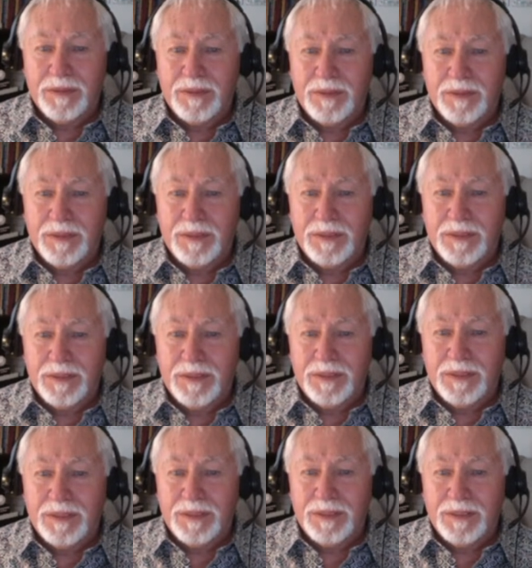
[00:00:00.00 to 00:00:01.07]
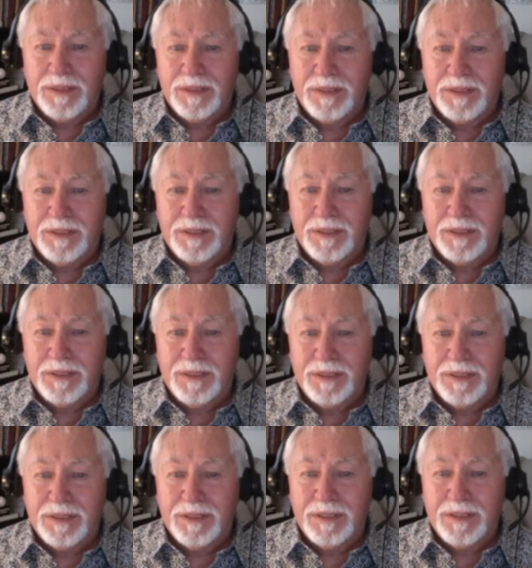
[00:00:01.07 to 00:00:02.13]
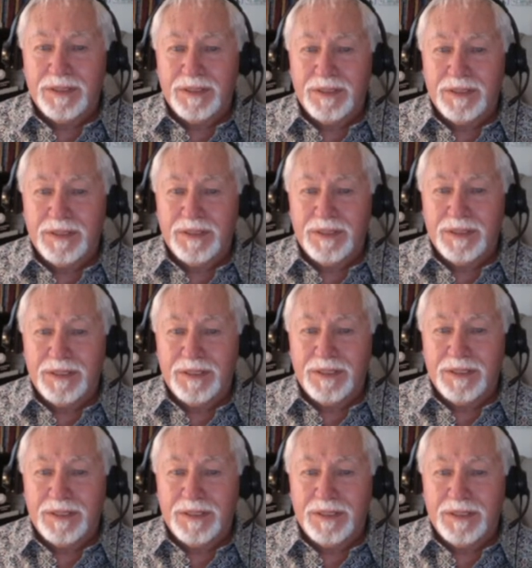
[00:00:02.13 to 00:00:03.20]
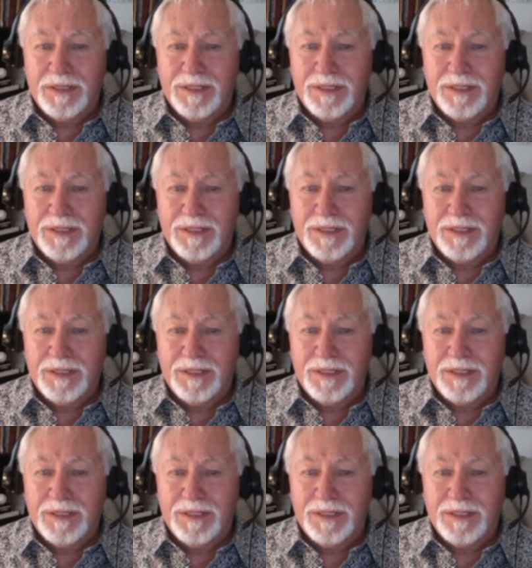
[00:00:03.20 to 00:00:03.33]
No words are spoken by the person on screen.